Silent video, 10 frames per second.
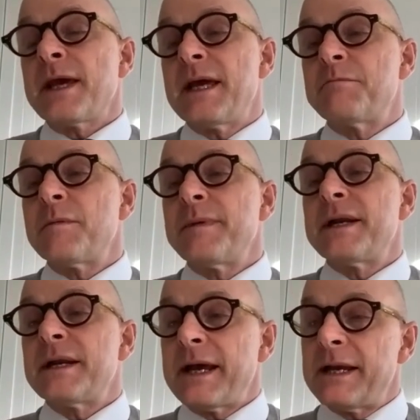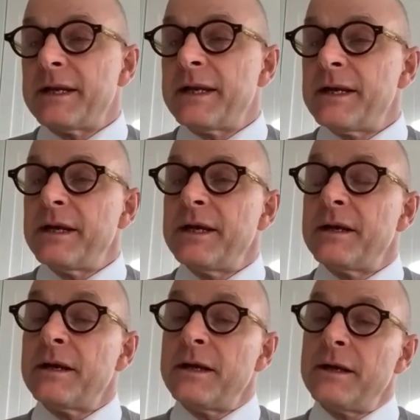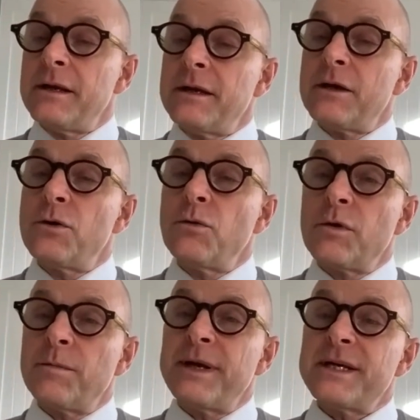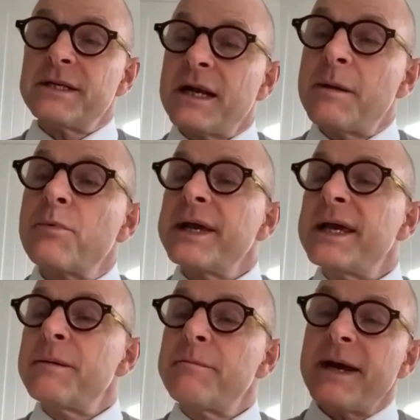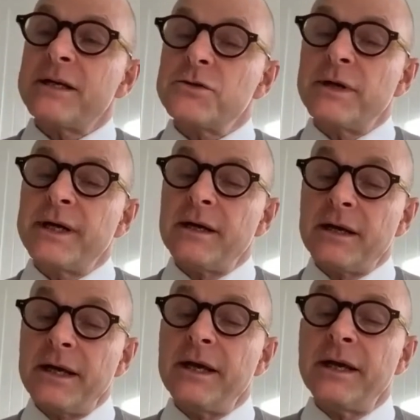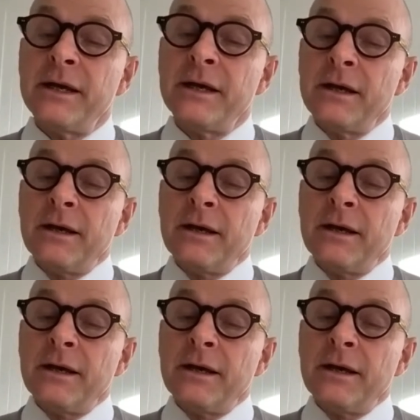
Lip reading: implemented and did in Coloplast that I'm bringing back to ALK